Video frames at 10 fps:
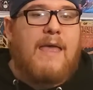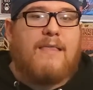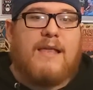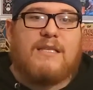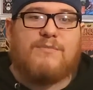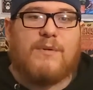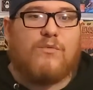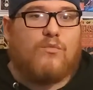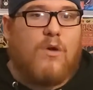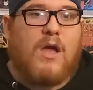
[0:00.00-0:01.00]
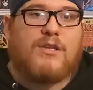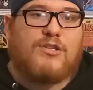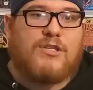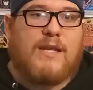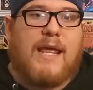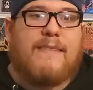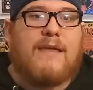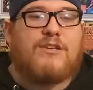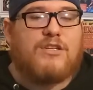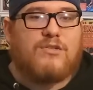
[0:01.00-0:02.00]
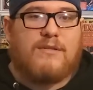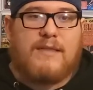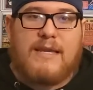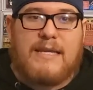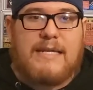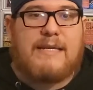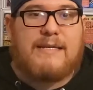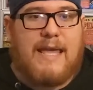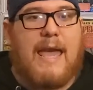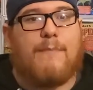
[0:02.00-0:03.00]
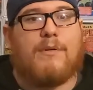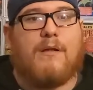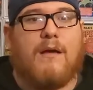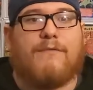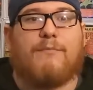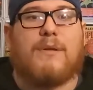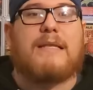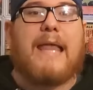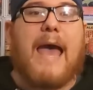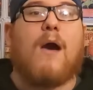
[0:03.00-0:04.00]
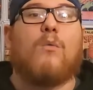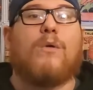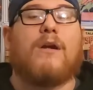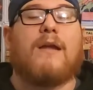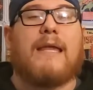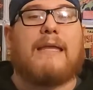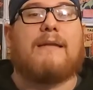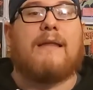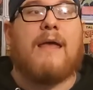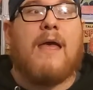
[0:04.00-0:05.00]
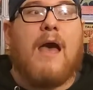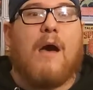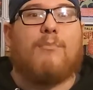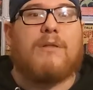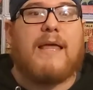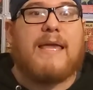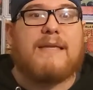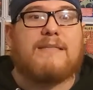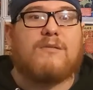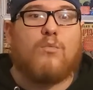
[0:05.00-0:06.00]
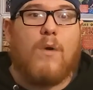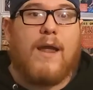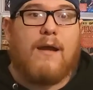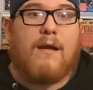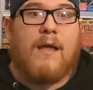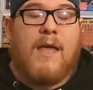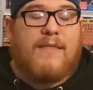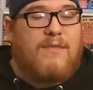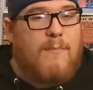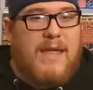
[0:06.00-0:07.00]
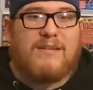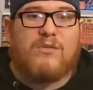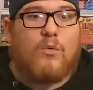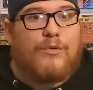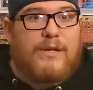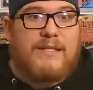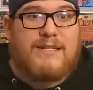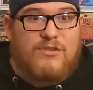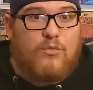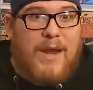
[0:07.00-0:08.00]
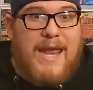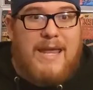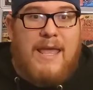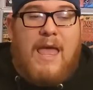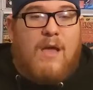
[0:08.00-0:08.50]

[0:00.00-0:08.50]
It's been rushed and they needed to cap it off. But now we're in a place where The Mandalorian is great.